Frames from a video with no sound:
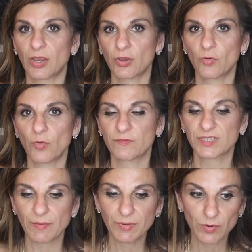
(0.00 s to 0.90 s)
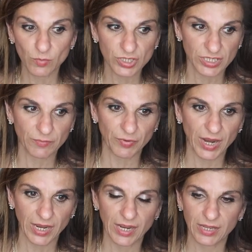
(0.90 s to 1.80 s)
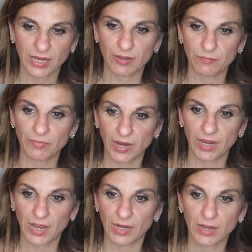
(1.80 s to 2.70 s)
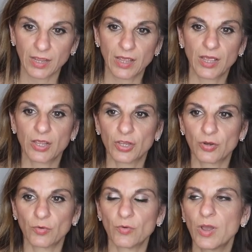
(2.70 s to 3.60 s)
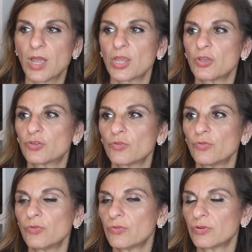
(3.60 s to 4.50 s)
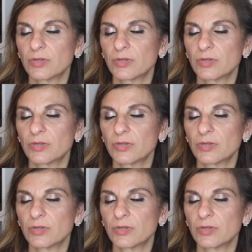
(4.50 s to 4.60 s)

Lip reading: You know, if somebody wants to break in, they can break in. You know, you don't...